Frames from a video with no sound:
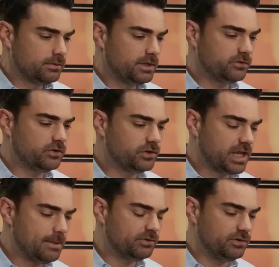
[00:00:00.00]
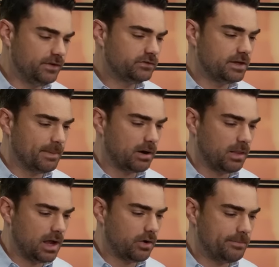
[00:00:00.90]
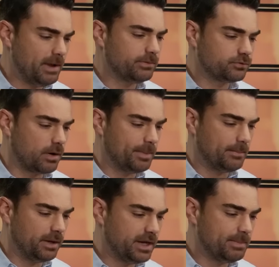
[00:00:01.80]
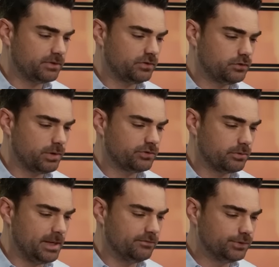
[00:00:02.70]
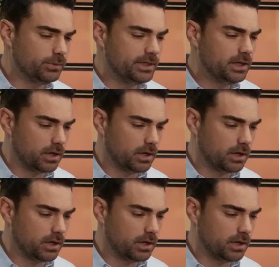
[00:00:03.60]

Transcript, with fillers: The decision came as she visited Mar a Lago and met with Trump on Monday, but the situation remained fluid,